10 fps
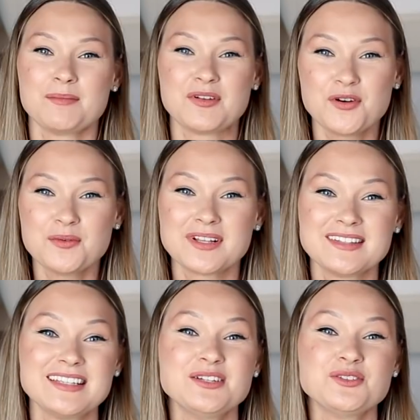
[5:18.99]
Before we
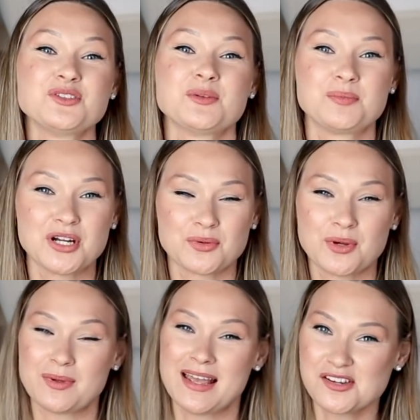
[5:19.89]
continue to the part
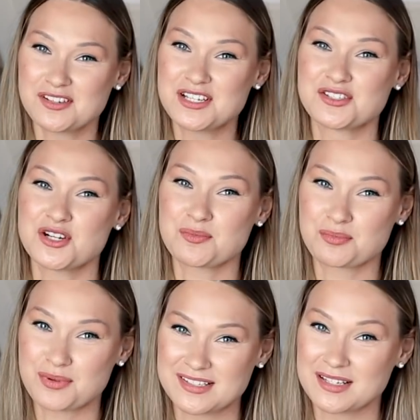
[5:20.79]
where we actually
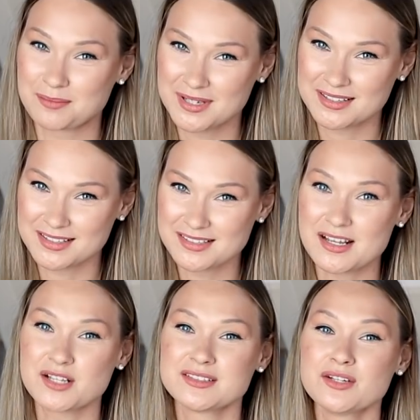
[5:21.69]
start pressing buttons,
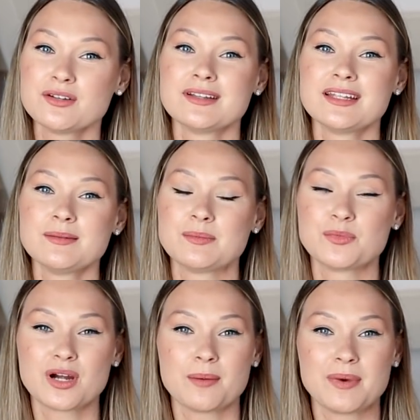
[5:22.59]
I'll tell you a little bit
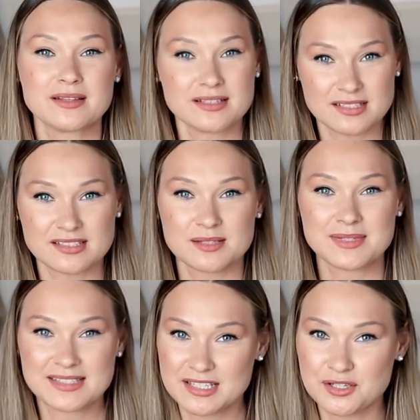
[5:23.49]
more about the
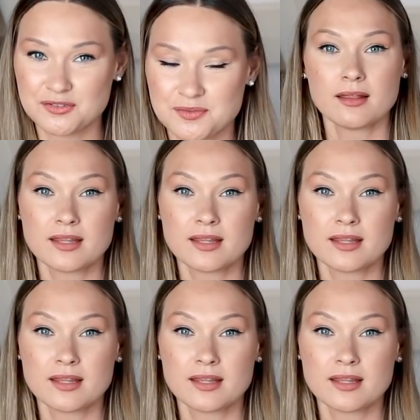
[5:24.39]
system itself.